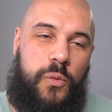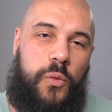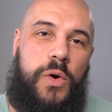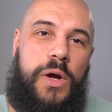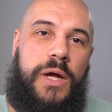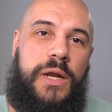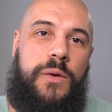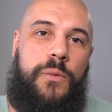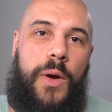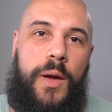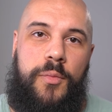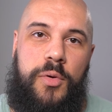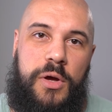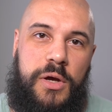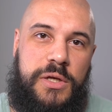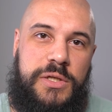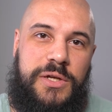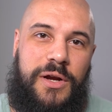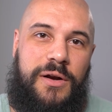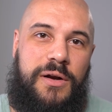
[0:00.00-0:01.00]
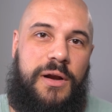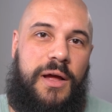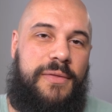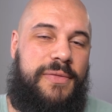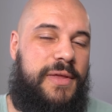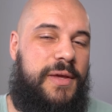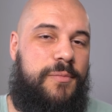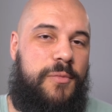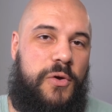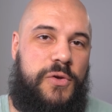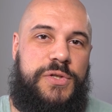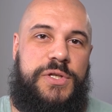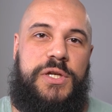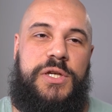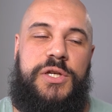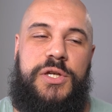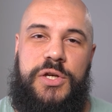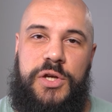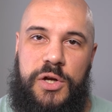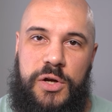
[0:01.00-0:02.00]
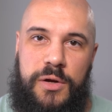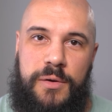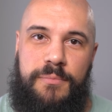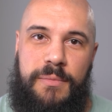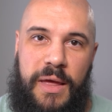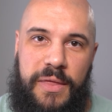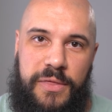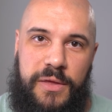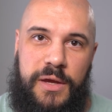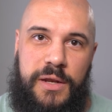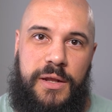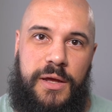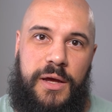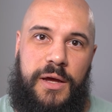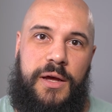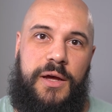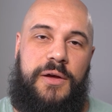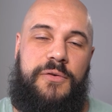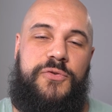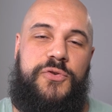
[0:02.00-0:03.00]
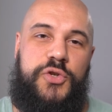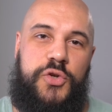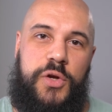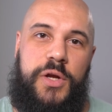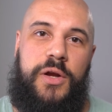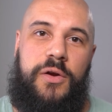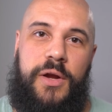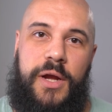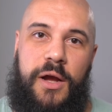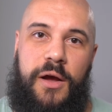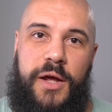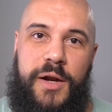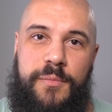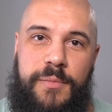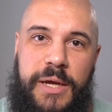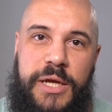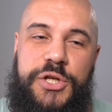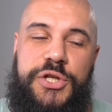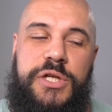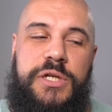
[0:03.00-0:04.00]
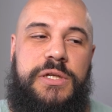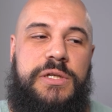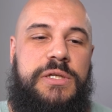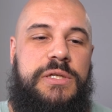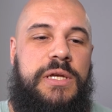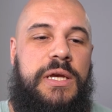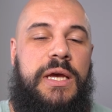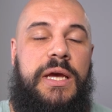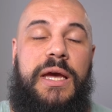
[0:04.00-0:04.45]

One, webhooks are not the most secure method of triggering automations.